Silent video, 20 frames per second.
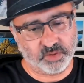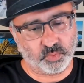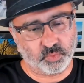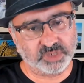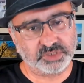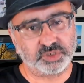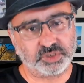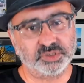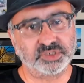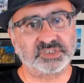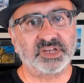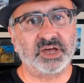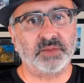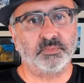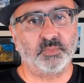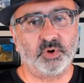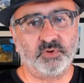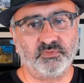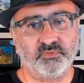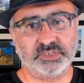then once you
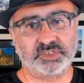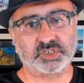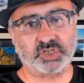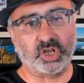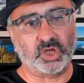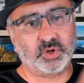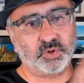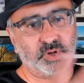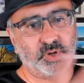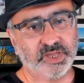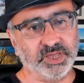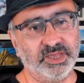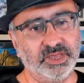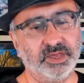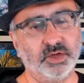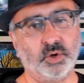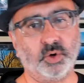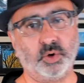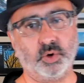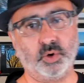start moving
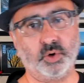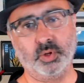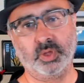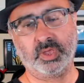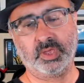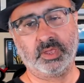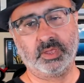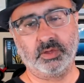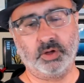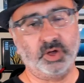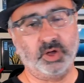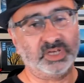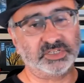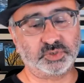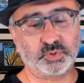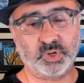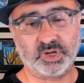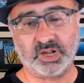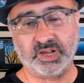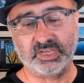slowly or
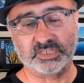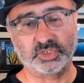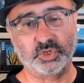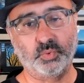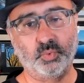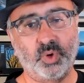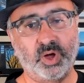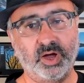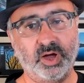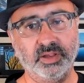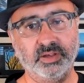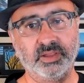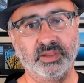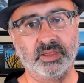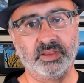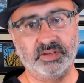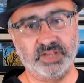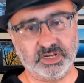as quickly as you want,